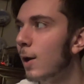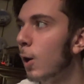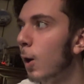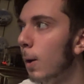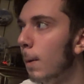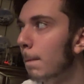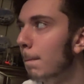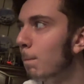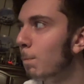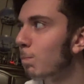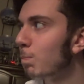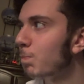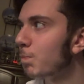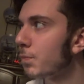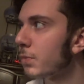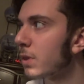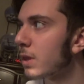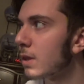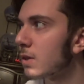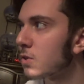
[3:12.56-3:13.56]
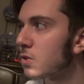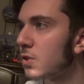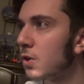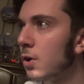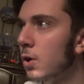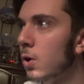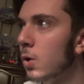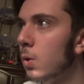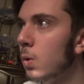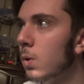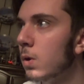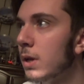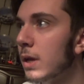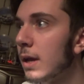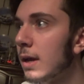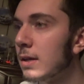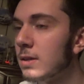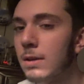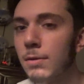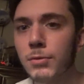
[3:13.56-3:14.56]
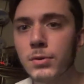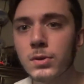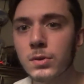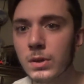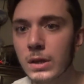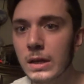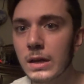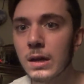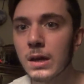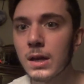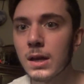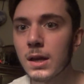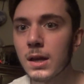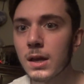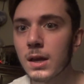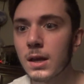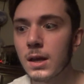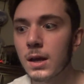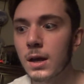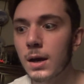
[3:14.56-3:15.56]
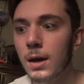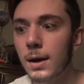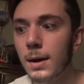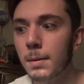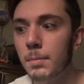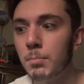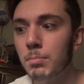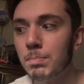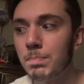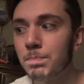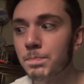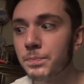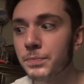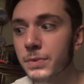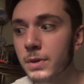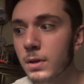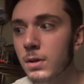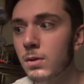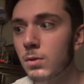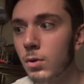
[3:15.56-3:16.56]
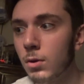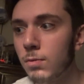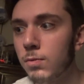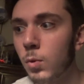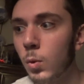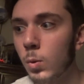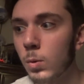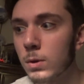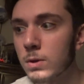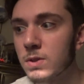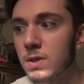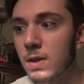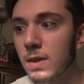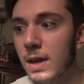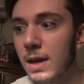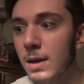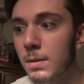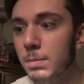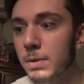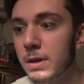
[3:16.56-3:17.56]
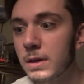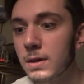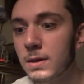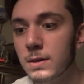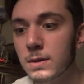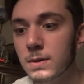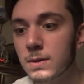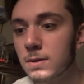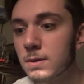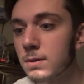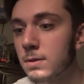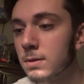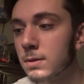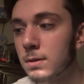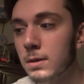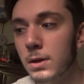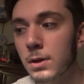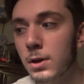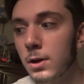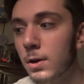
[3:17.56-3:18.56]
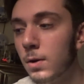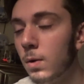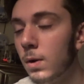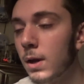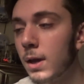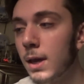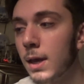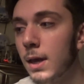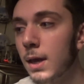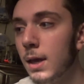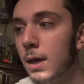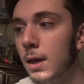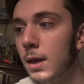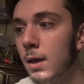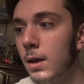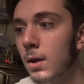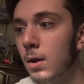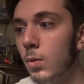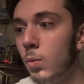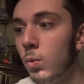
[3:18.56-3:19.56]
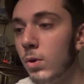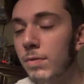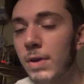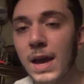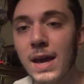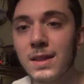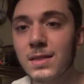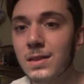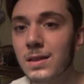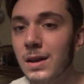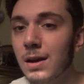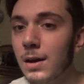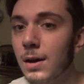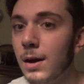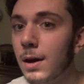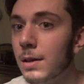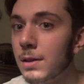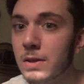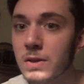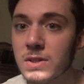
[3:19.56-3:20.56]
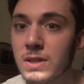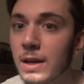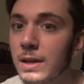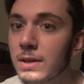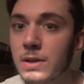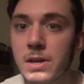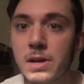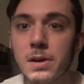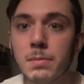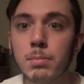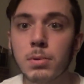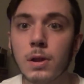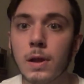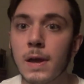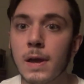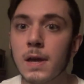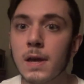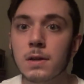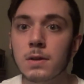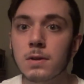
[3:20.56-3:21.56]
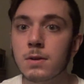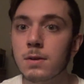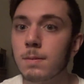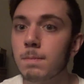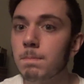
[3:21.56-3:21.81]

um, so, yeah, definitely um, look forward to that because, you know, we've had uh, this idea planned